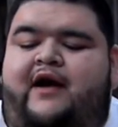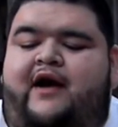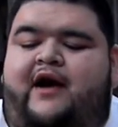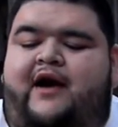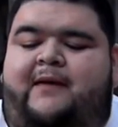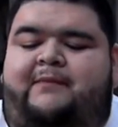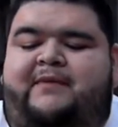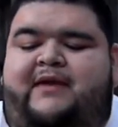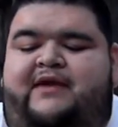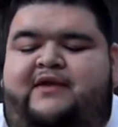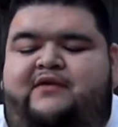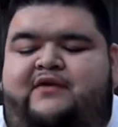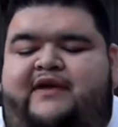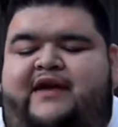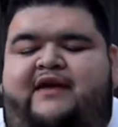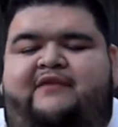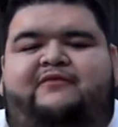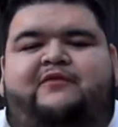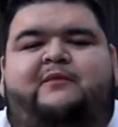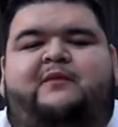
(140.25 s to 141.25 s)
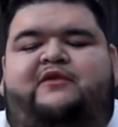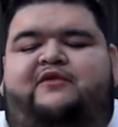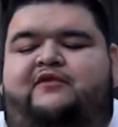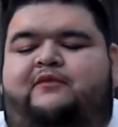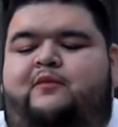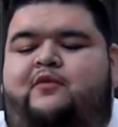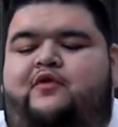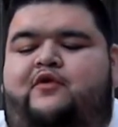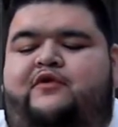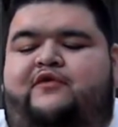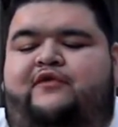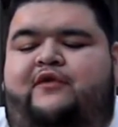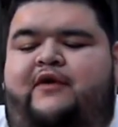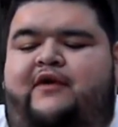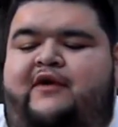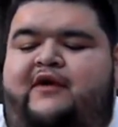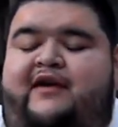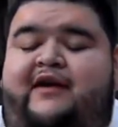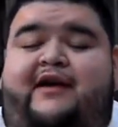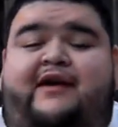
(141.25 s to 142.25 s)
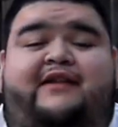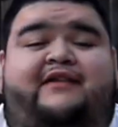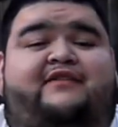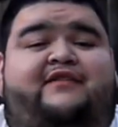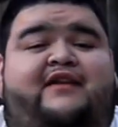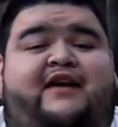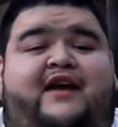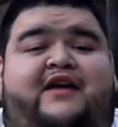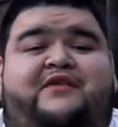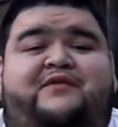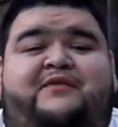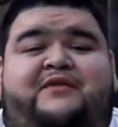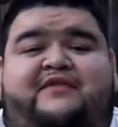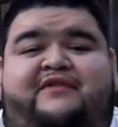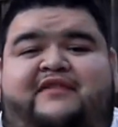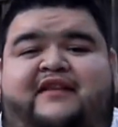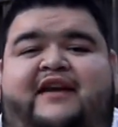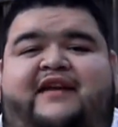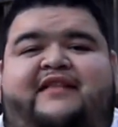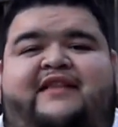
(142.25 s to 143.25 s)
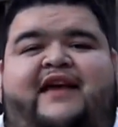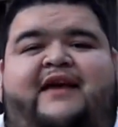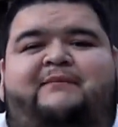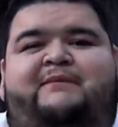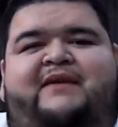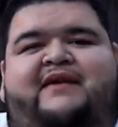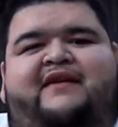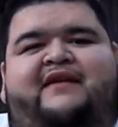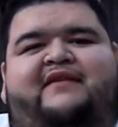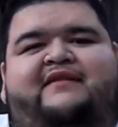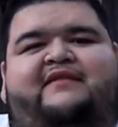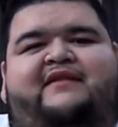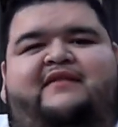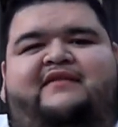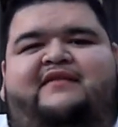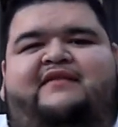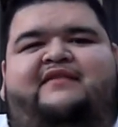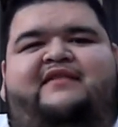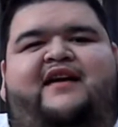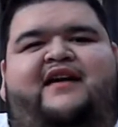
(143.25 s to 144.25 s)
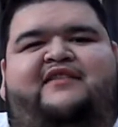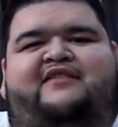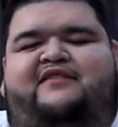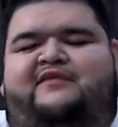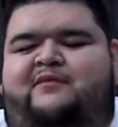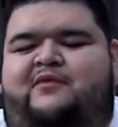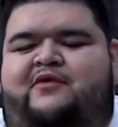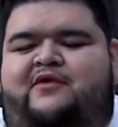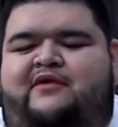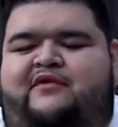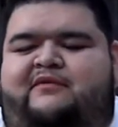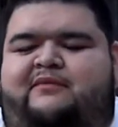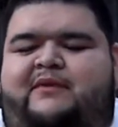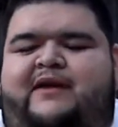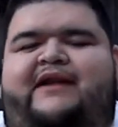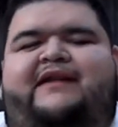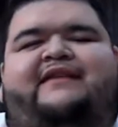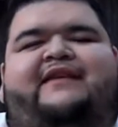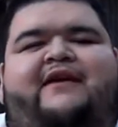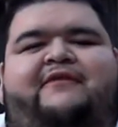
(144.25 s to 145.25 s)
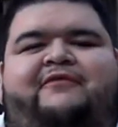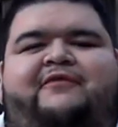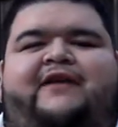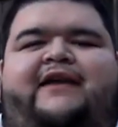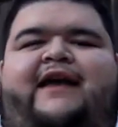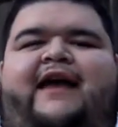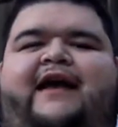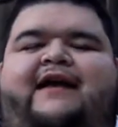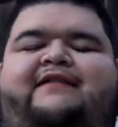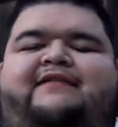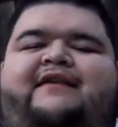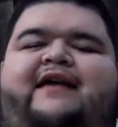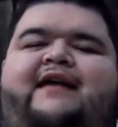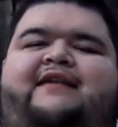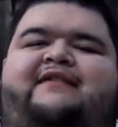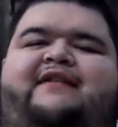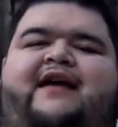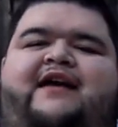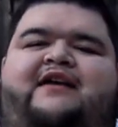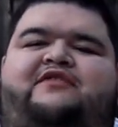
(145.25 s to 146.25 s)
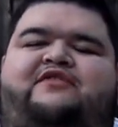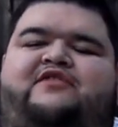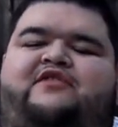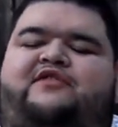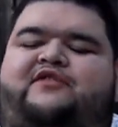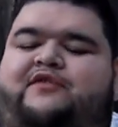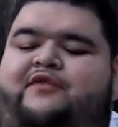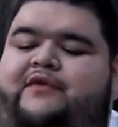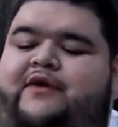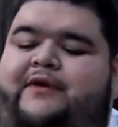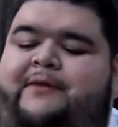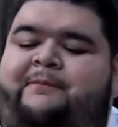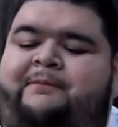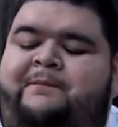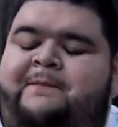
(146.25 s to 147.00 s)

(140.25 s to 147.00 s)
um, that you'd get from a s'mores and it's kind of worth saying that because this is not s'mores but it definitely has that texture to it